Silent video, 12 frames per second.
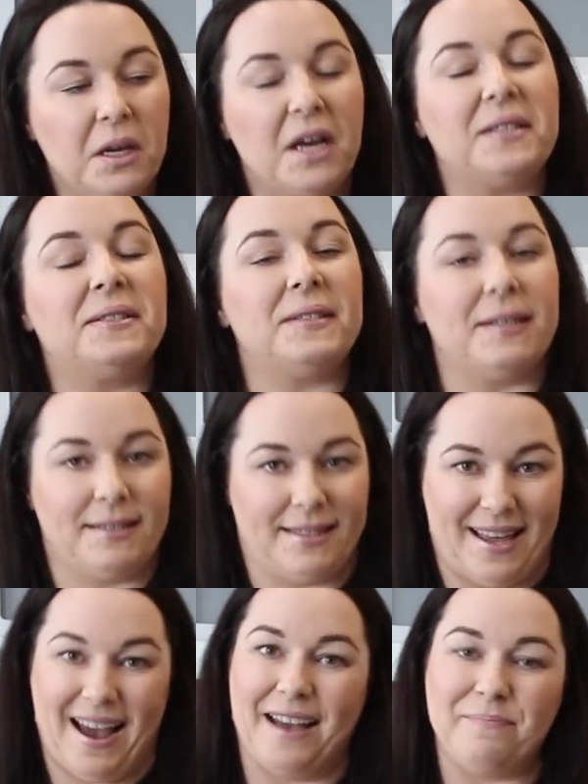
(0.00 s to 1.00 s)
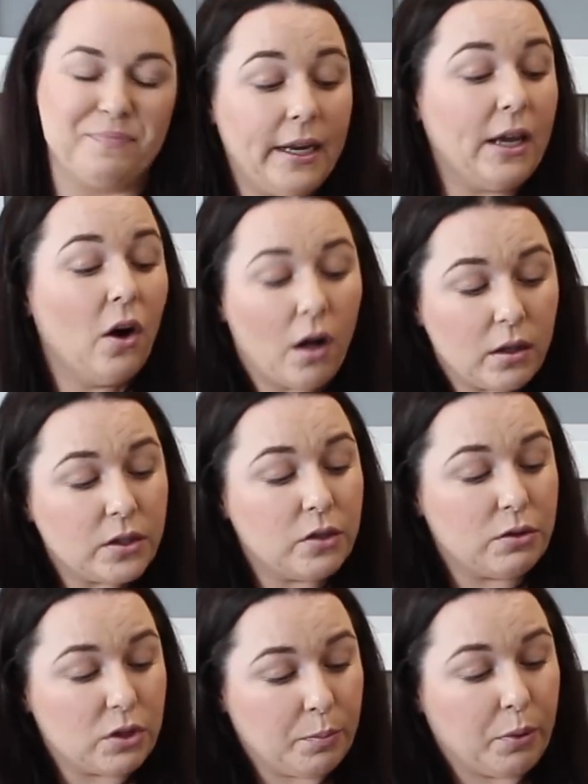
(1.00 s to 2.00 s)
assist that. And it
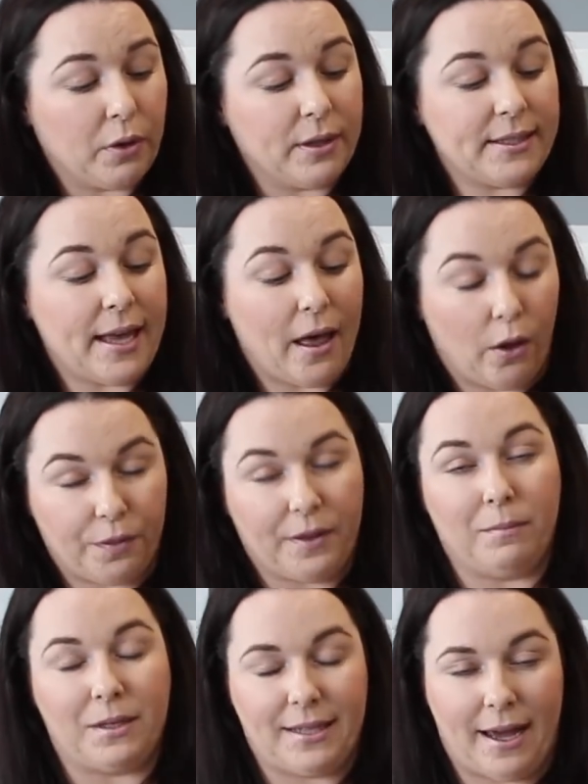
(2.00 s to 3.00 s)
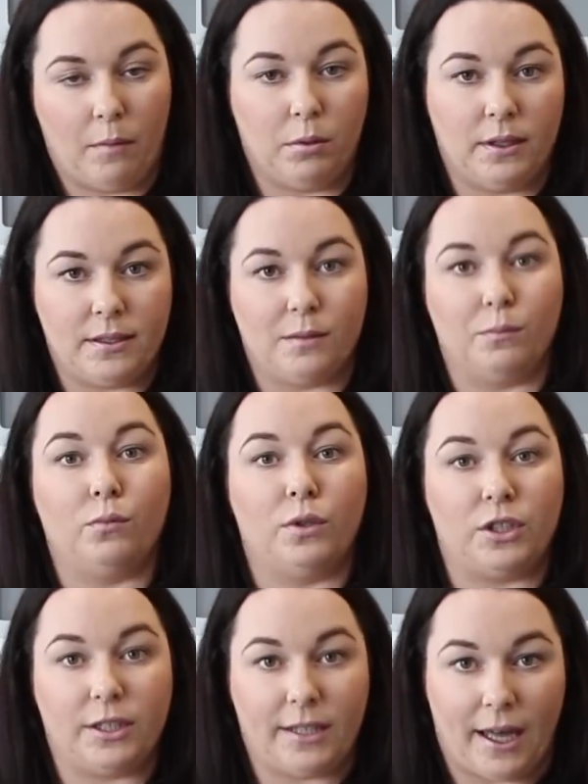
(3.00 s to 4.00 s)
also supports healthy metabolism,
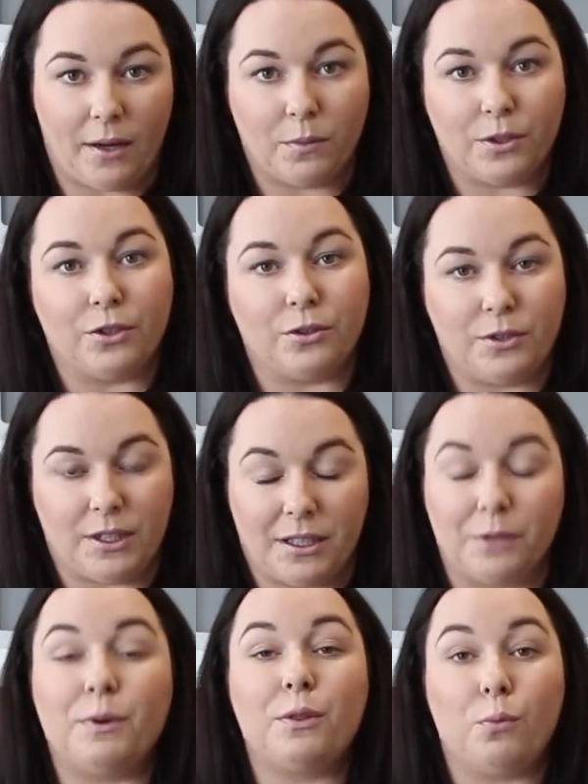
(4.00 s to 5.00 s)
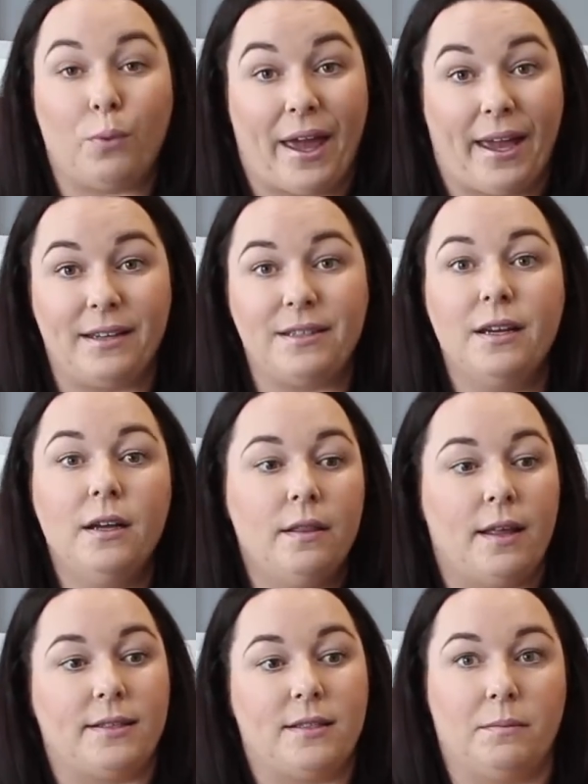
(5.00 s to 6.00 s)
which again, when you're dealing with weight,
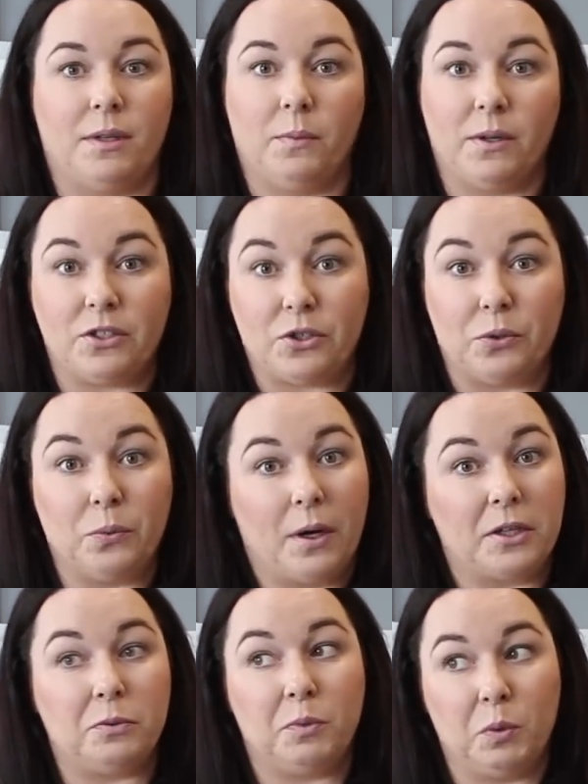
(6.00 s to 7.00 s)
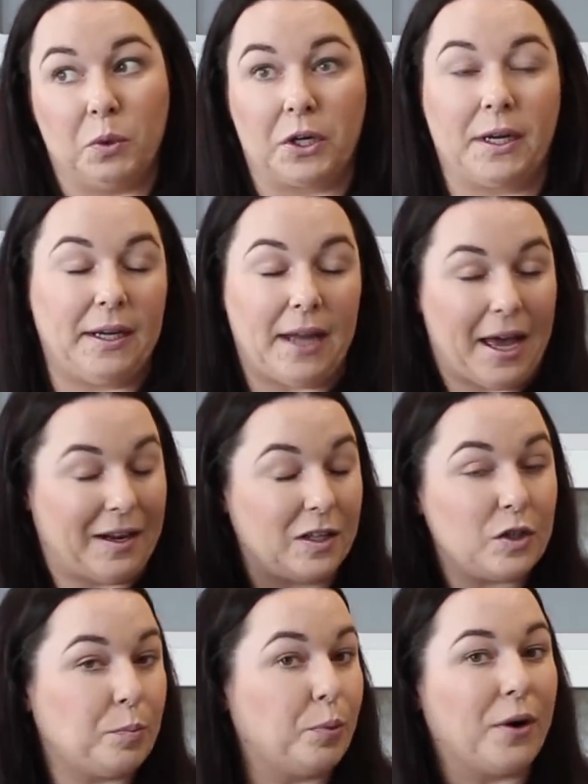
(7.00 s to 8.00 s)
that's something we do want to be working at
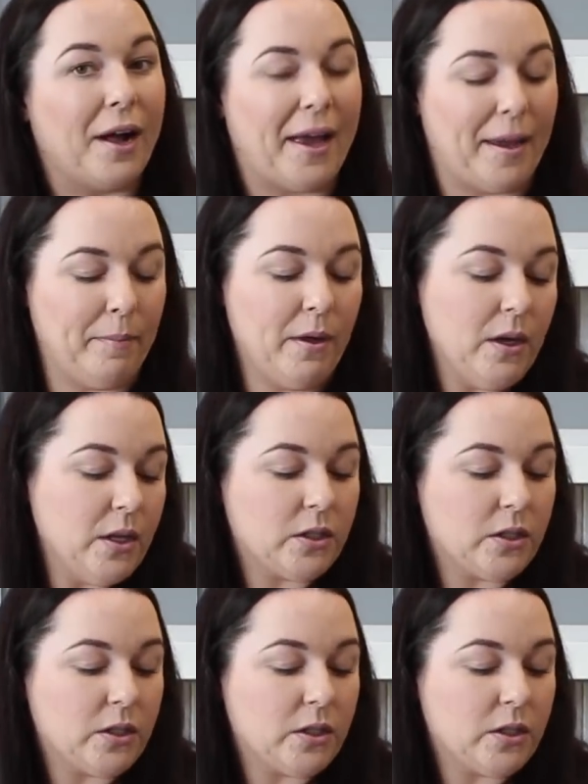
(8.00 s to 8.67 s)
its prime.